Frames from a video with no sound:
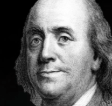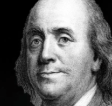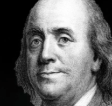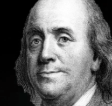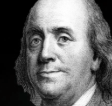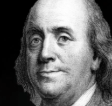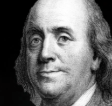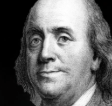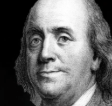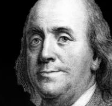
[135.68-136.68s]

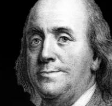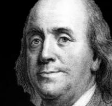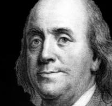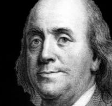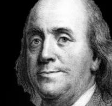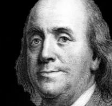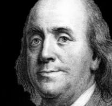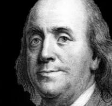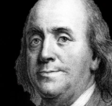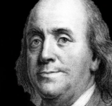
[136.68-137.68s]

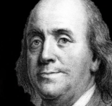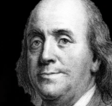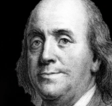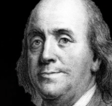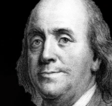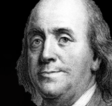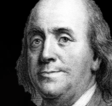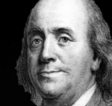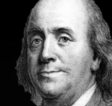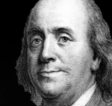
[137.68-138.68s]

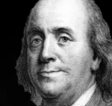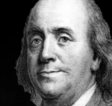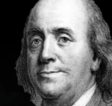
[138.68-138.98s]
(no one is talking)